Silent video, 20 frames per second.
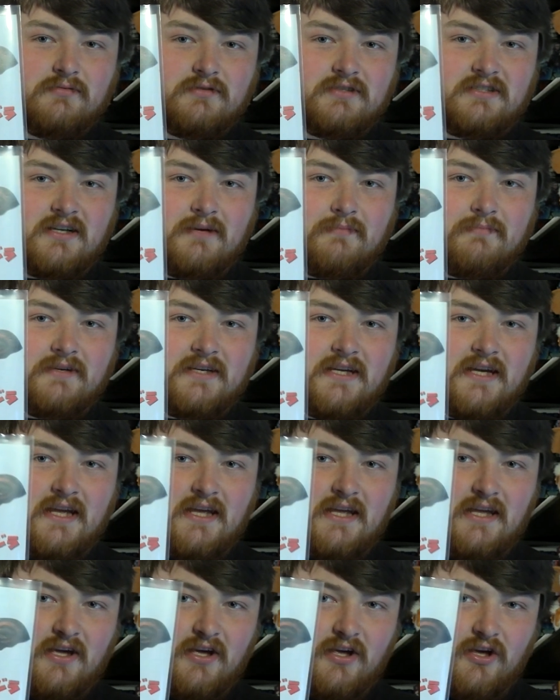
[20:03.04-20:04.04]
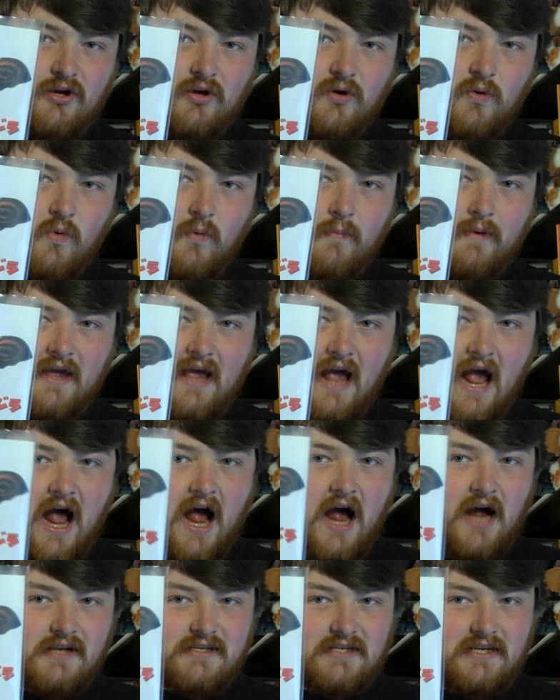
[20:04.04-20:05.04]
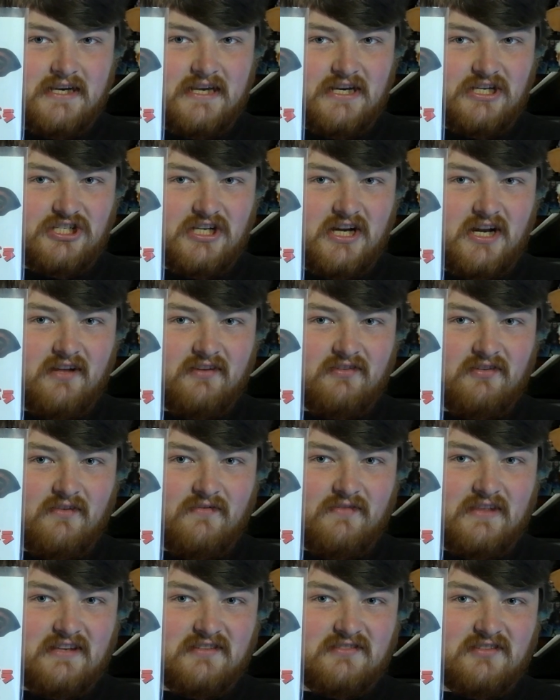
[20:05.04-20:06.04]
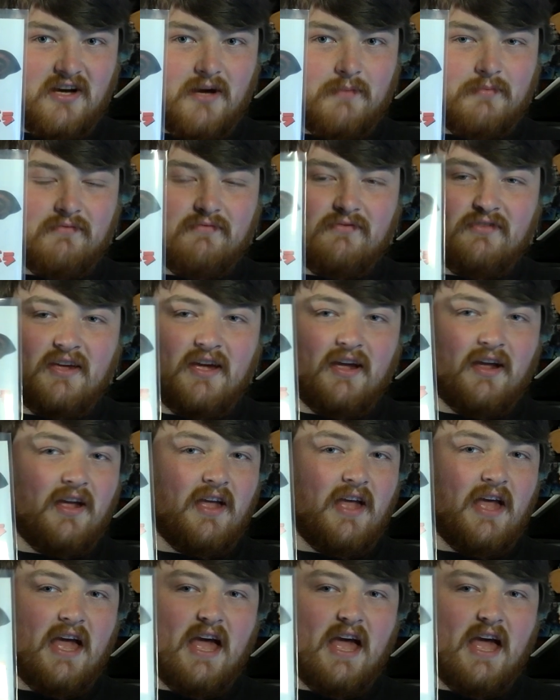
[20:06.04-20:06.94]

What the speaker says: somebody who will be utterly jealous of this type of thing,